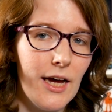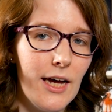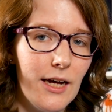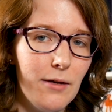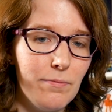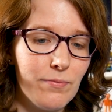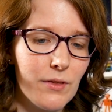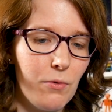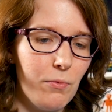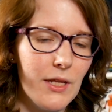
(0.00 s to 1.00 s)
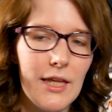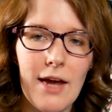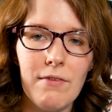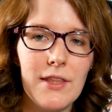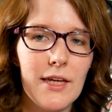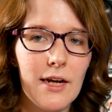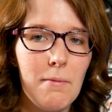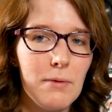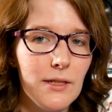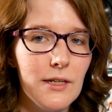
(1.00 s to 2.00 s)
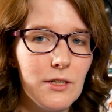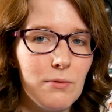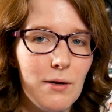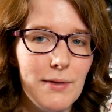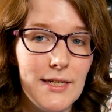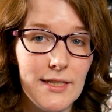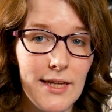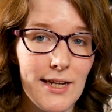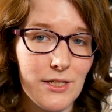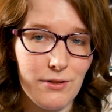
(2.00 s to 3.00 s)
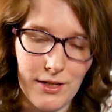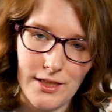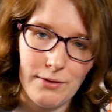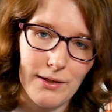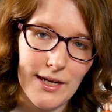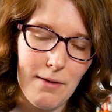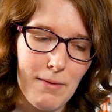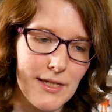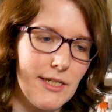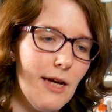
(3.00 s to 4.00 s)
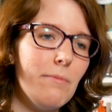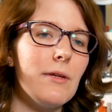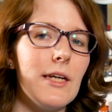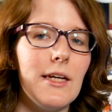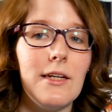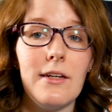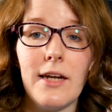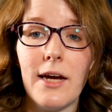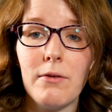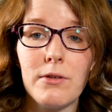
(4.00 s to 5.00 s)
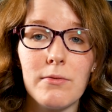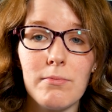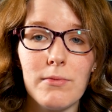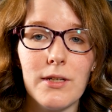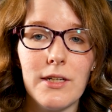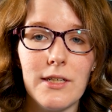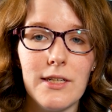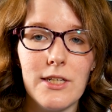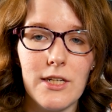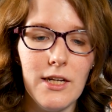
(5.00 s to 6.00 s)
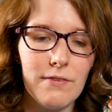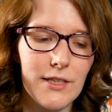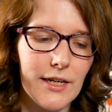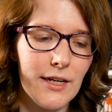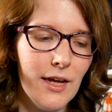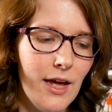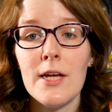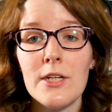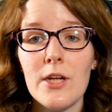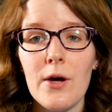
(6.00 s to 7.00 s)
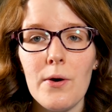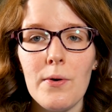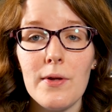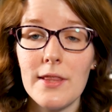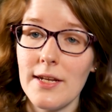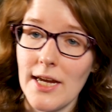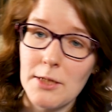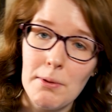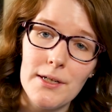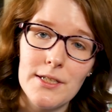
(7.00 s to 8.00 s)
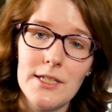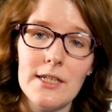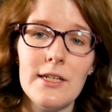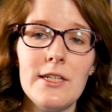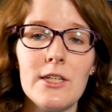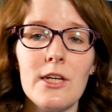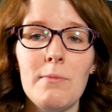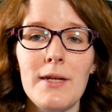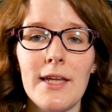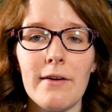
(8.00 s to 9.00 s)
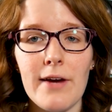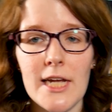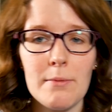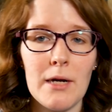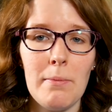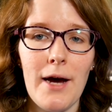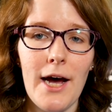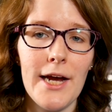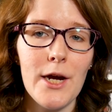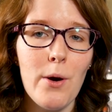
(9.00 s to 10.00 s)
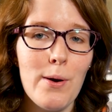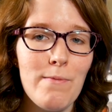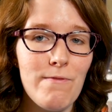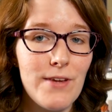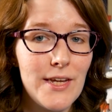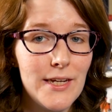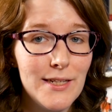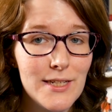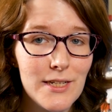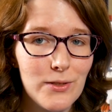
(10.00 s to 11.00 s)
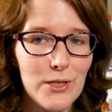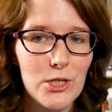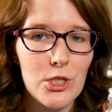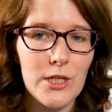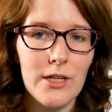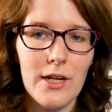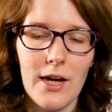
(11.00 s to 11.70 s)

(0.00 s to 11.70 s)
Um, with everything unplugged while we did that so nothing would get messed up. And now we're gonna install everything. So the next part of the series is gonna be that Raspberry Pi OMV installation.